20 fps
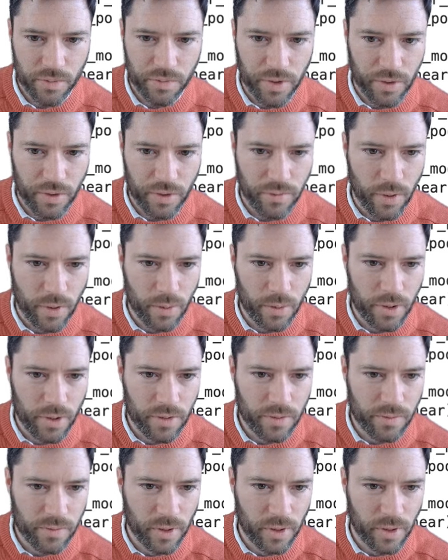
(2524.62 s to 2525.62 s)
feed forward,
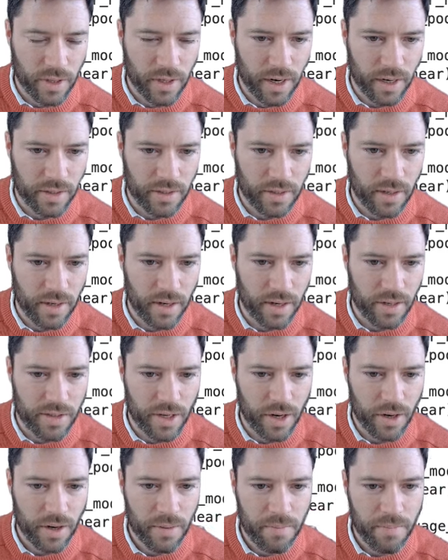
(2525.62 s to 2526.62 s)
fully connected layers
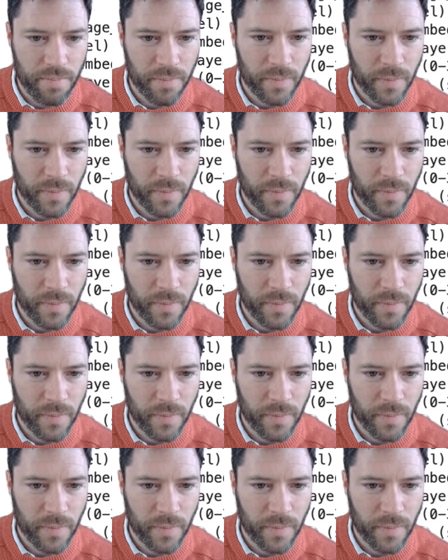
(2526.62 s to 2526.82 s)
here.